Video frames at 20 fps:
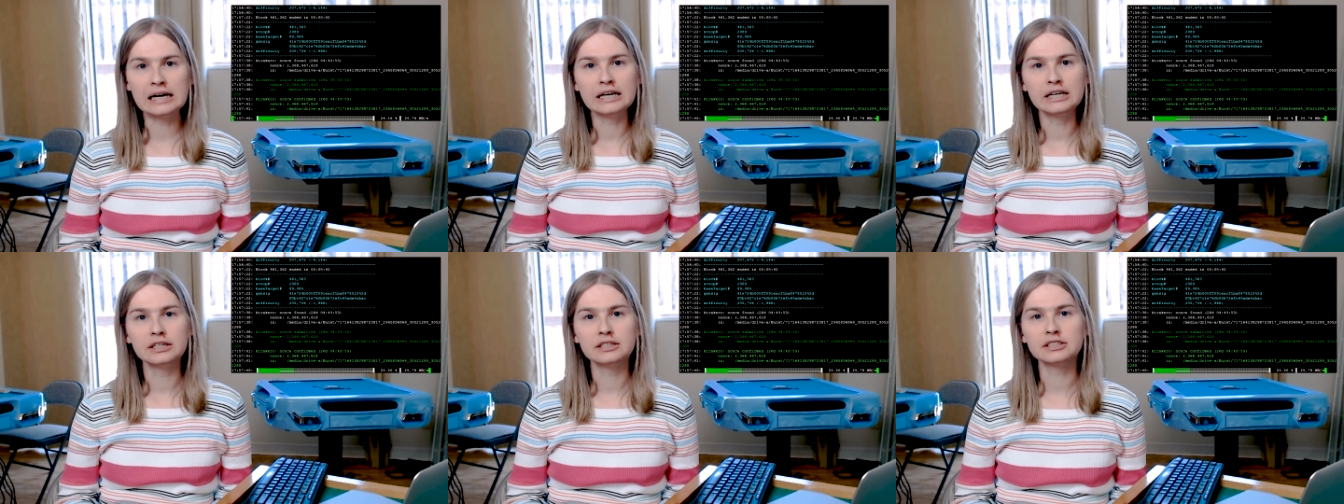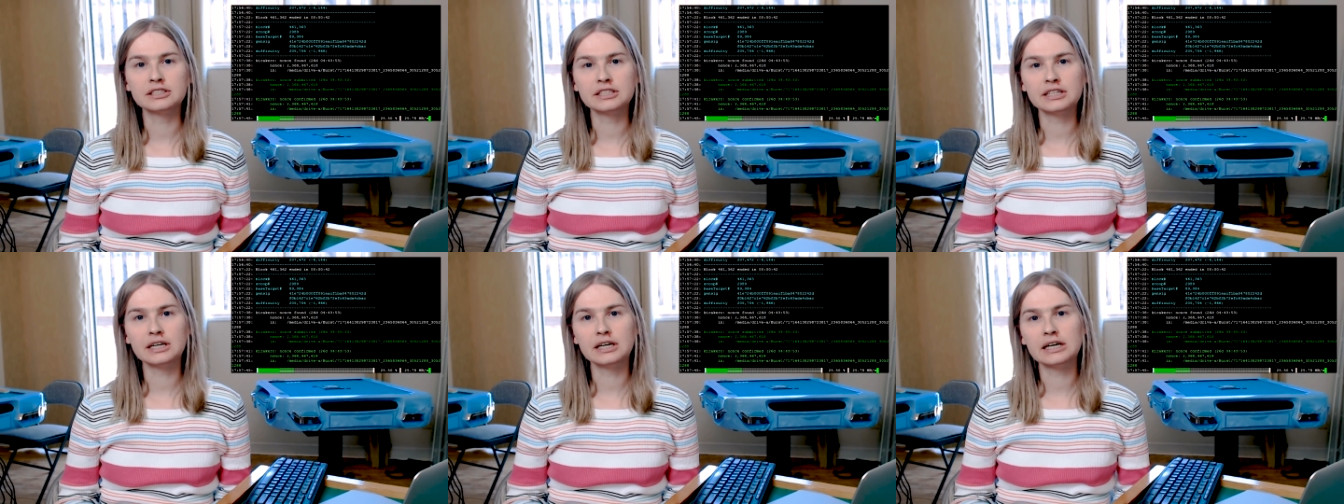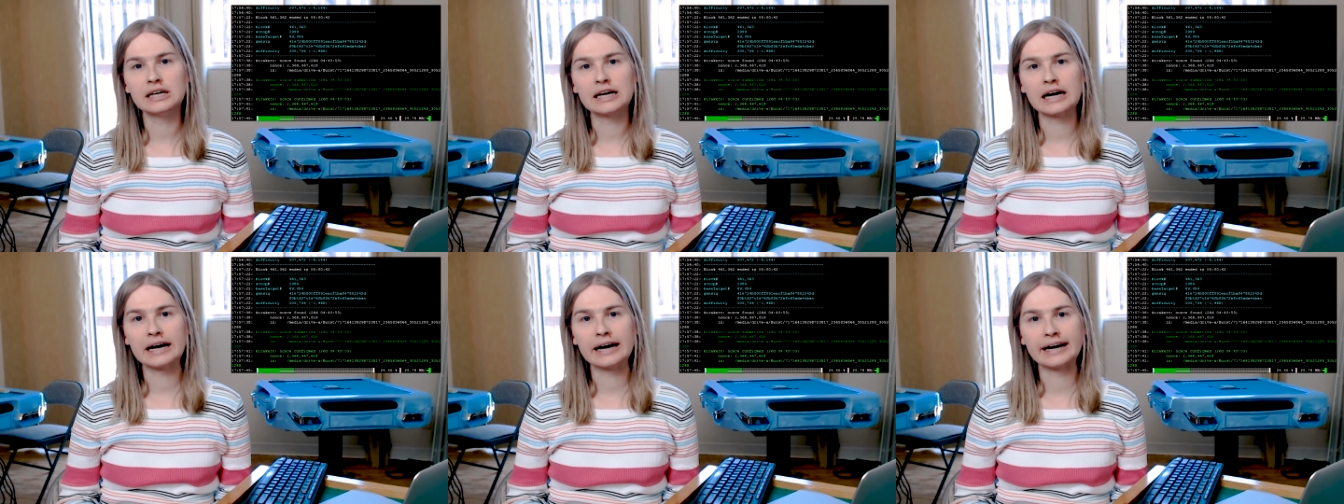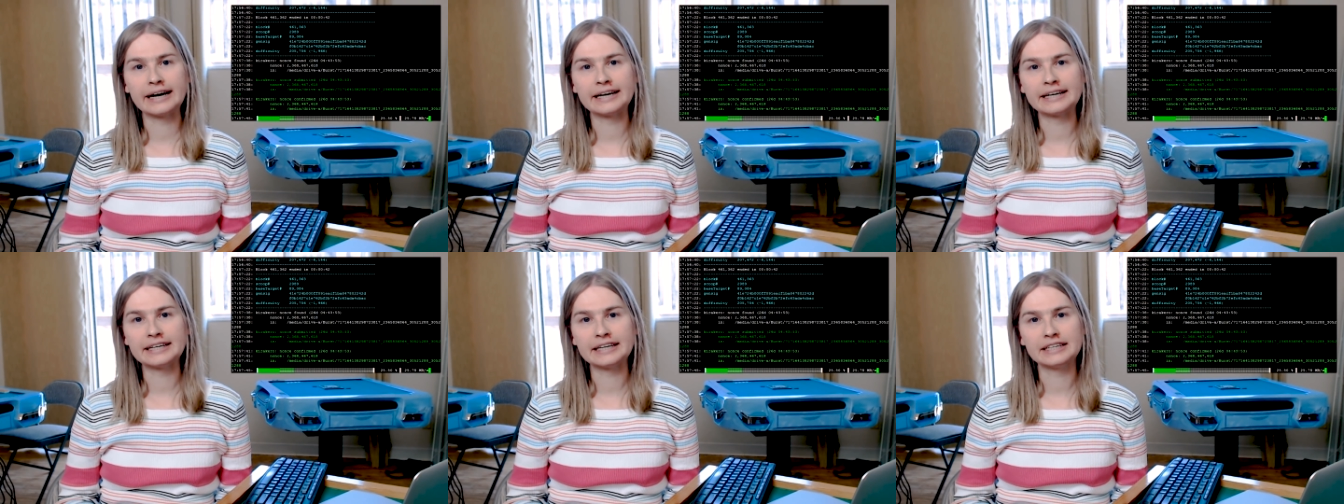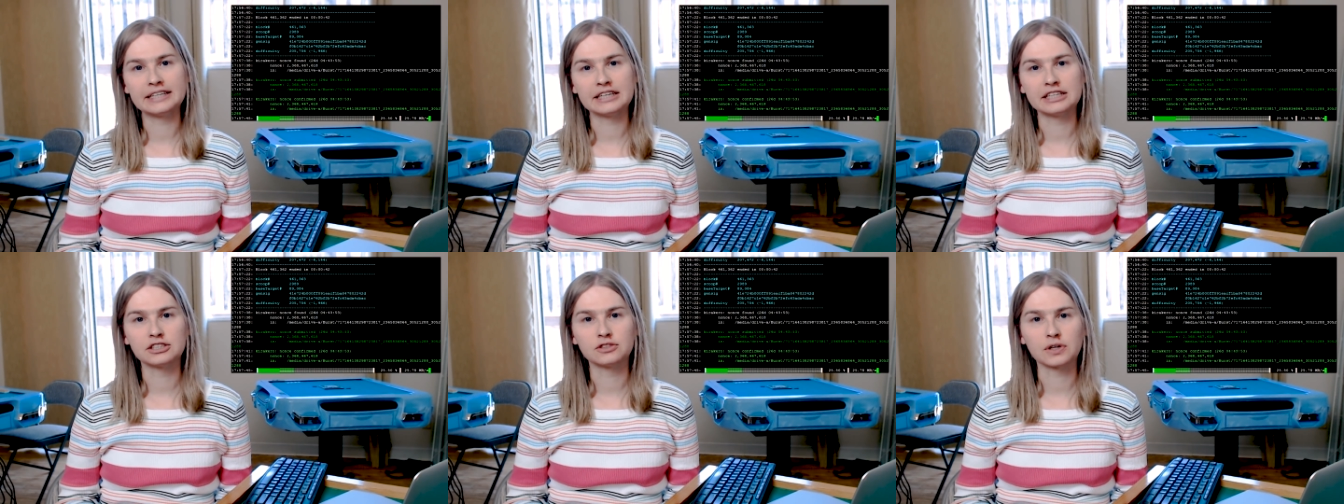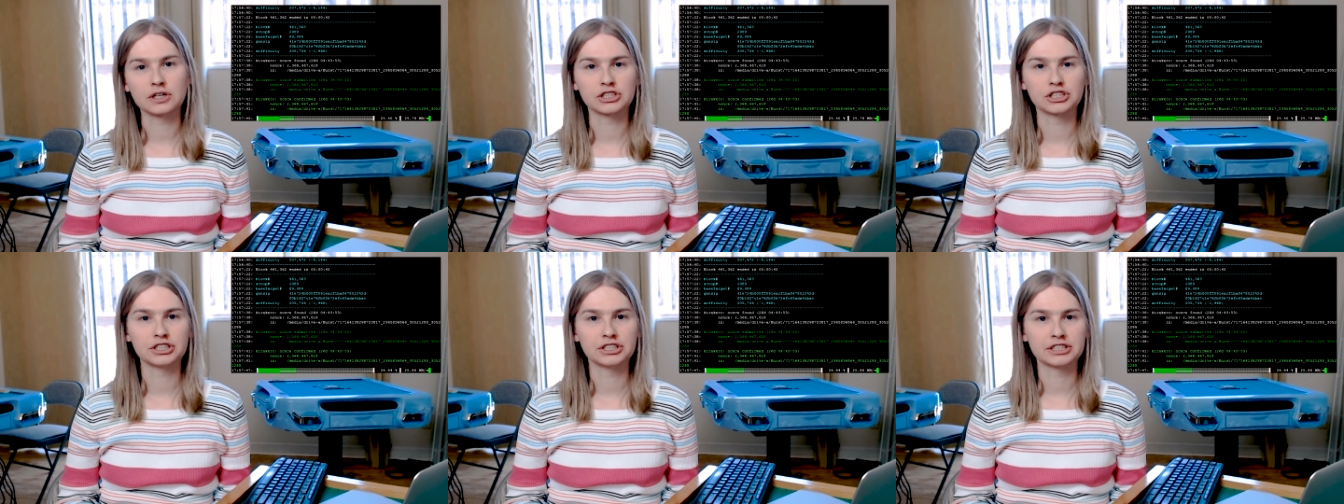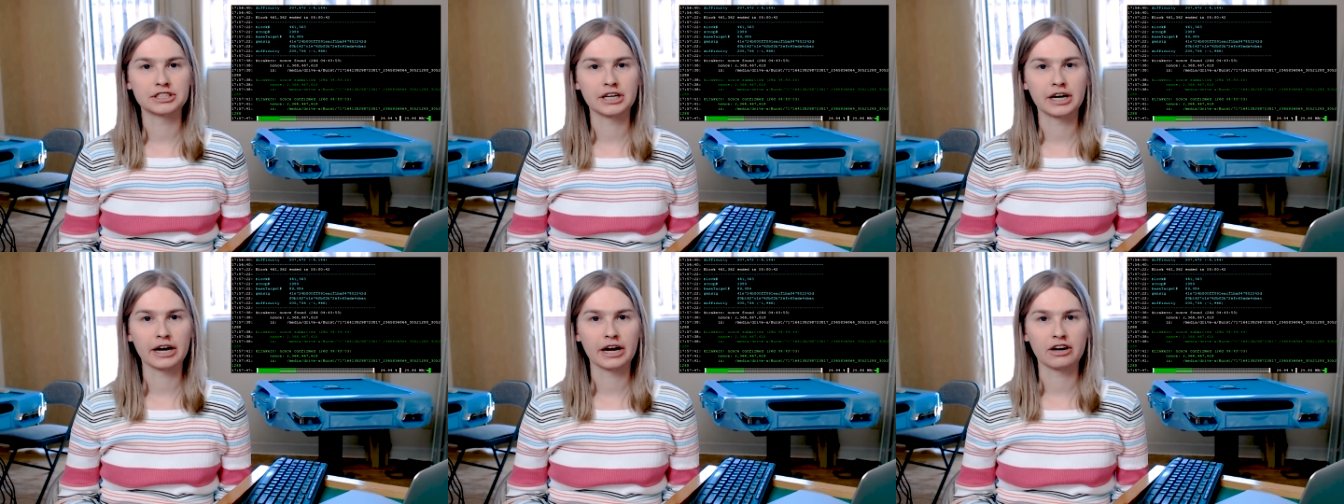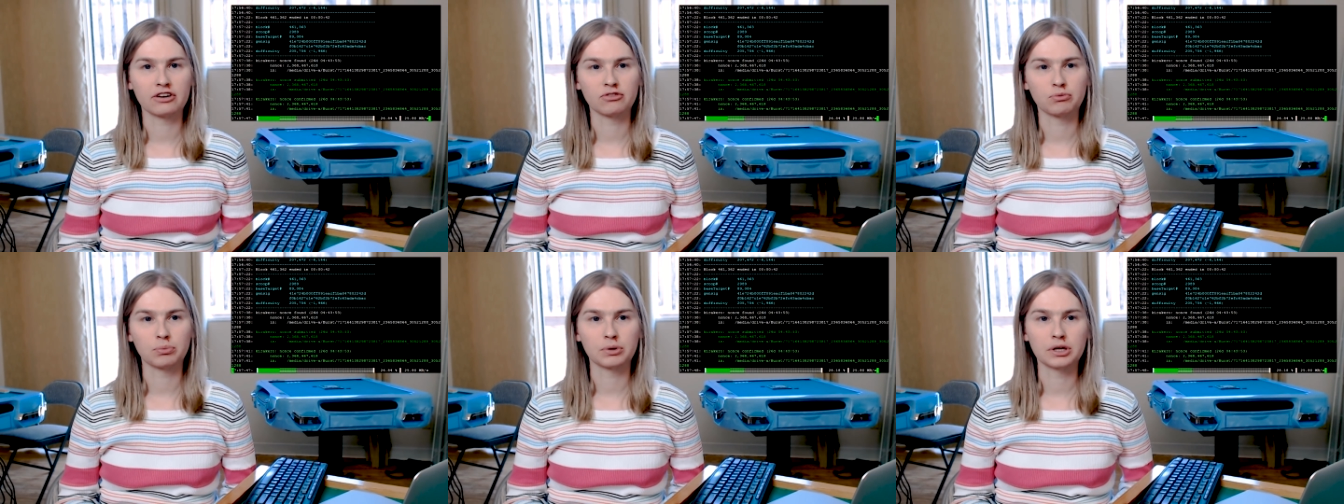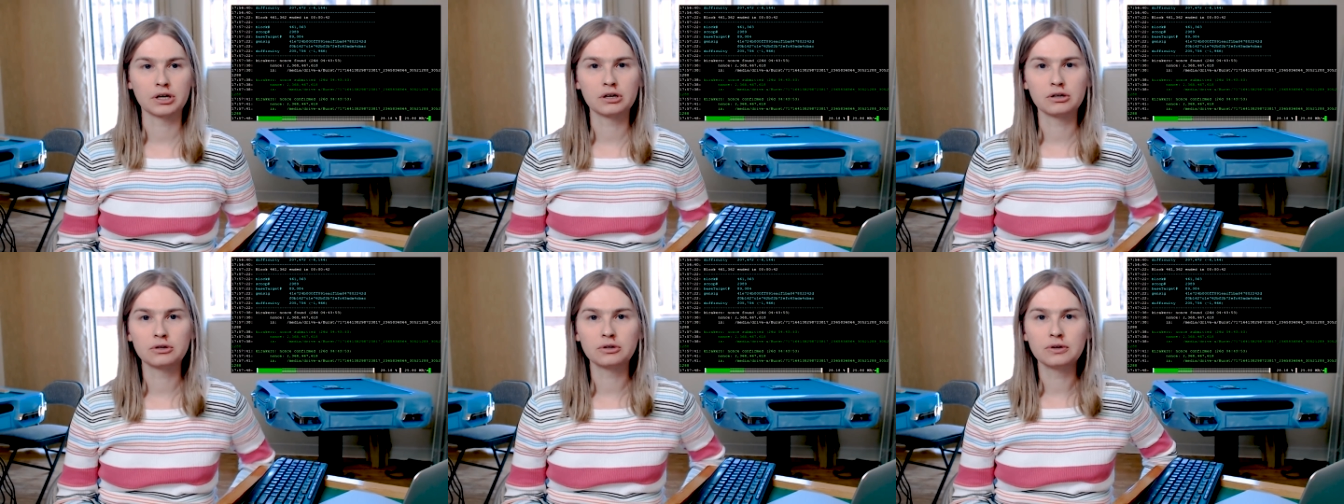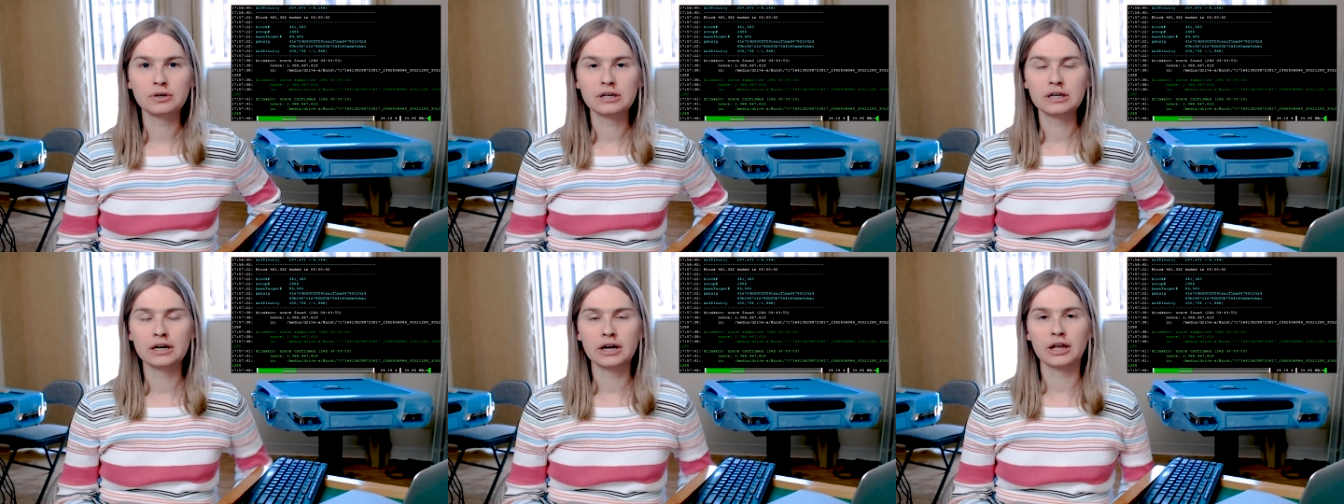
You'll see in the instructions that I have below